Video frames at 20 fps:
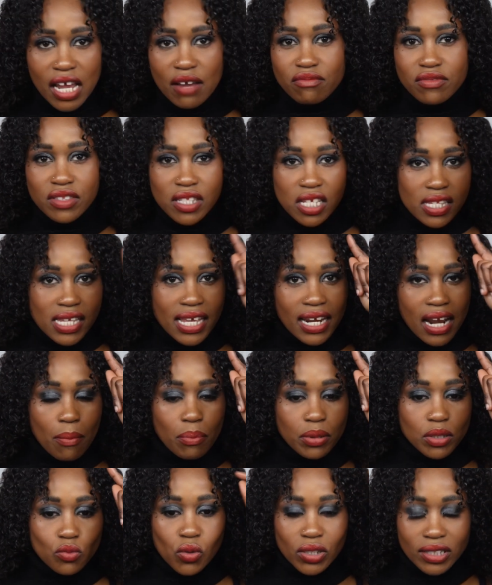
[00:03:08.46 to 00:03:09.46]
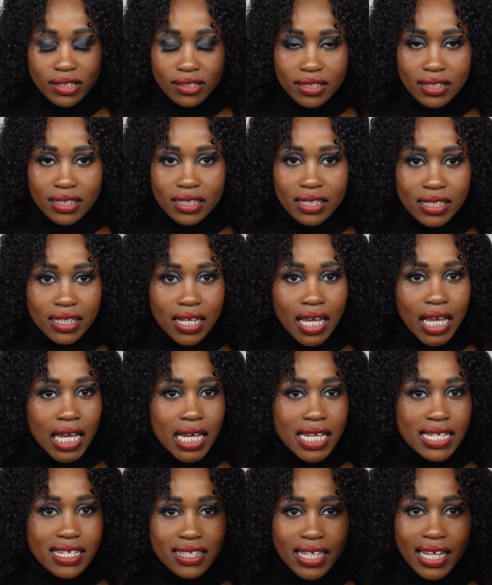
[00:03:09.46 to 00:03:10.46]
If this had happened with the
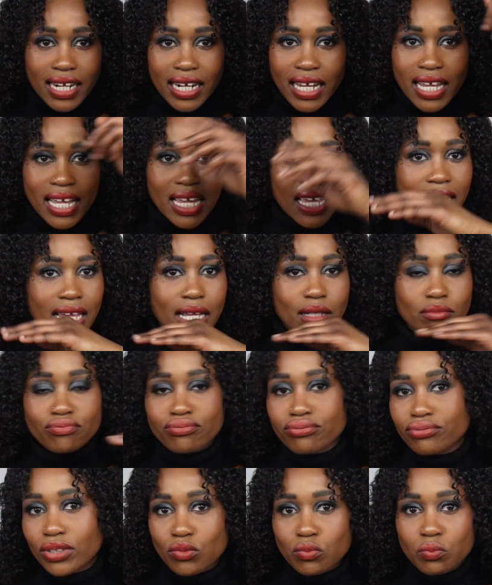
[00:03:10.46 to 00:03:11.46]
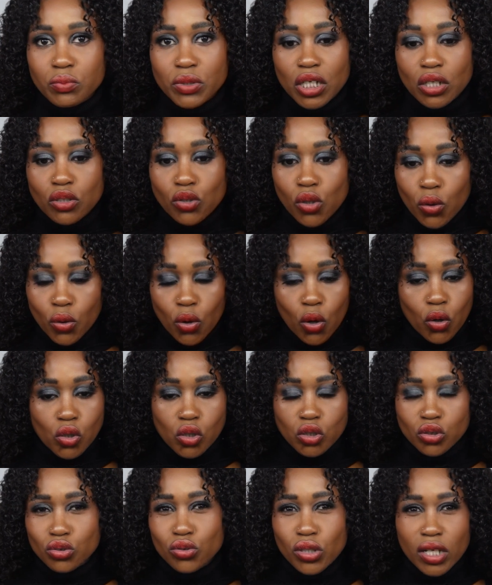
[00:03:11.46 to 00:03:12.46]
synthetic hair, it would be a no-go
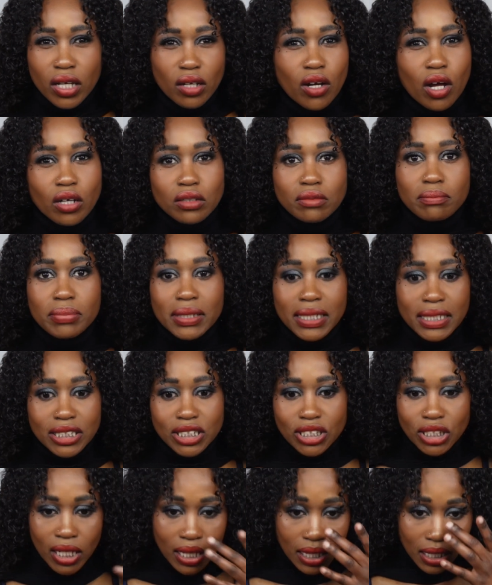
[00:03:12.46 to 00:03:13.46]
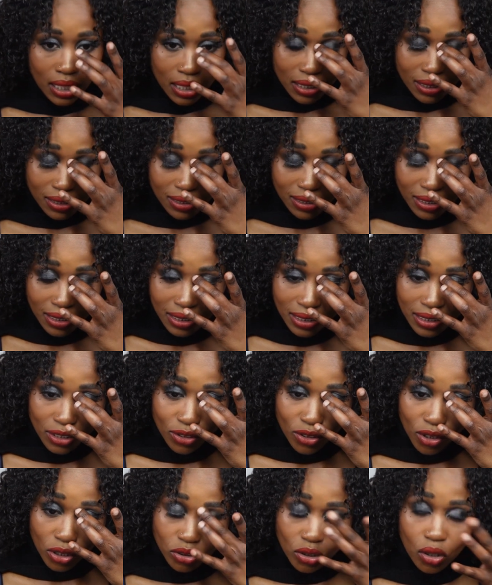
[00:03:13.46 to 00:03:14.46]
because you cannot bleach the
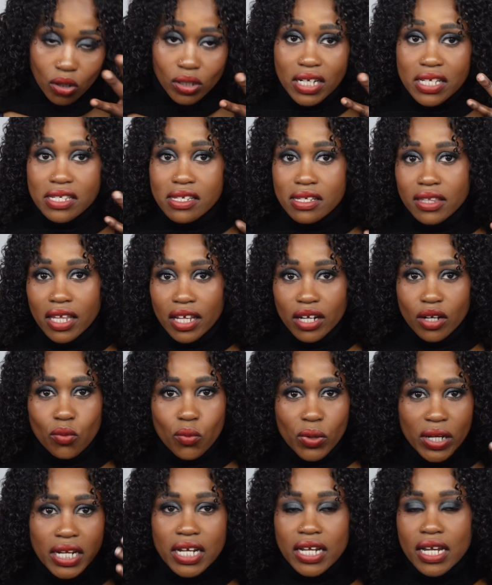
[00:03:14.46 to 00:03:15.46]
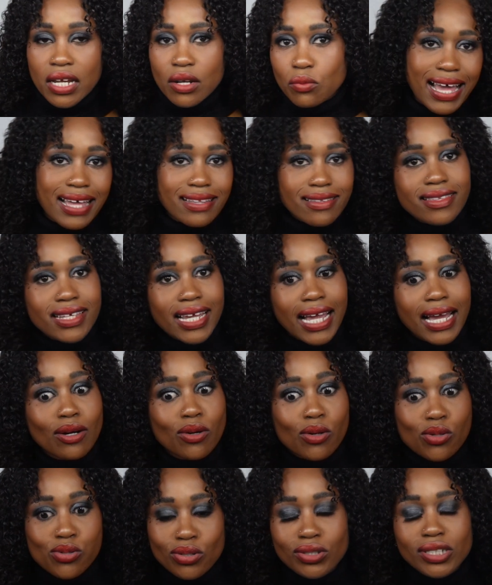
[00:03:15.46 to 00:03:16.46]
knots on a synthetic wig. Other thing I
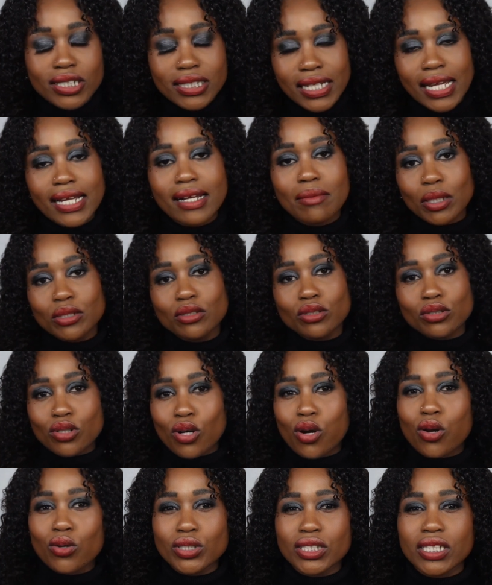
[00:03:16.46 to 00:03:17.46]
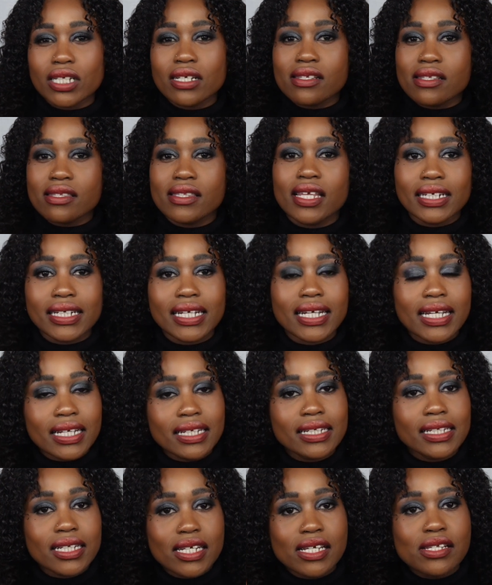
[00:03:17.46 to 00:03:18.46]
also didn't like about this closure is that
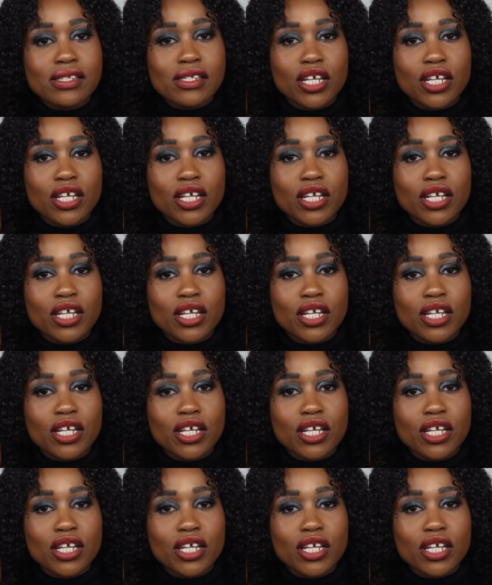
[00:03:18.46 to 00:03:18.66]
it is